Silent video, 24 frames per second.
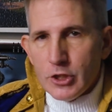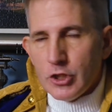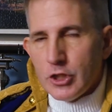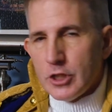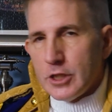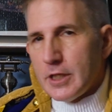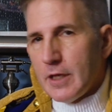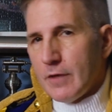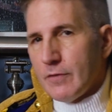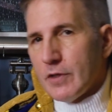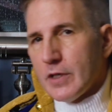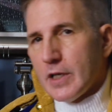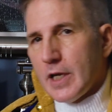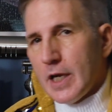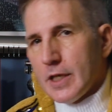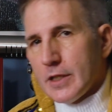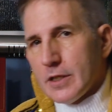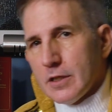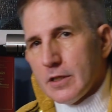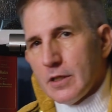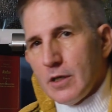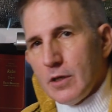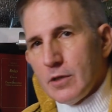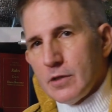She never got
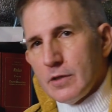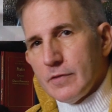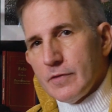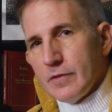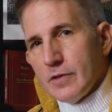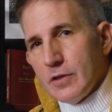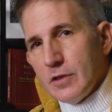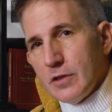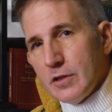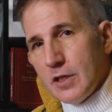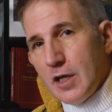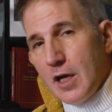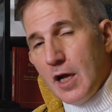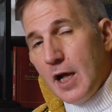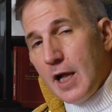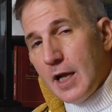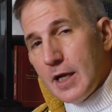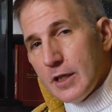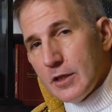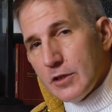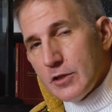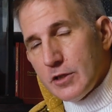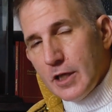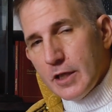to go to
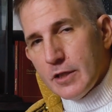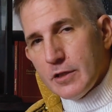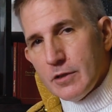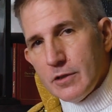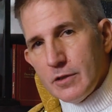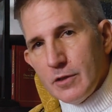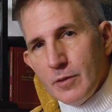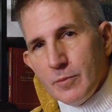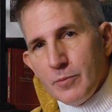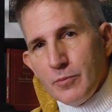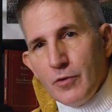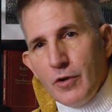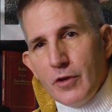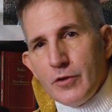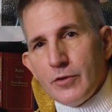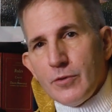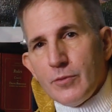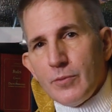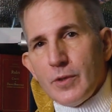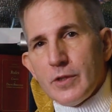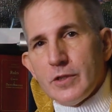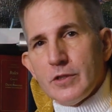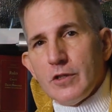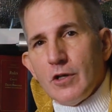college like her brother
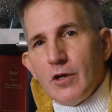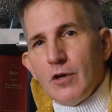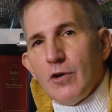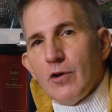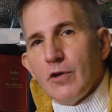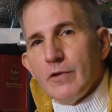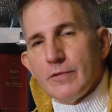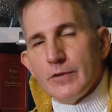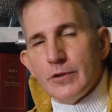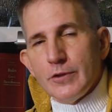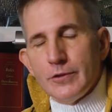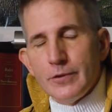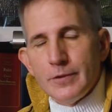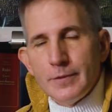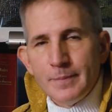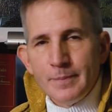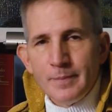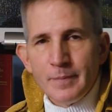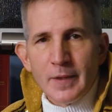went to Harvard,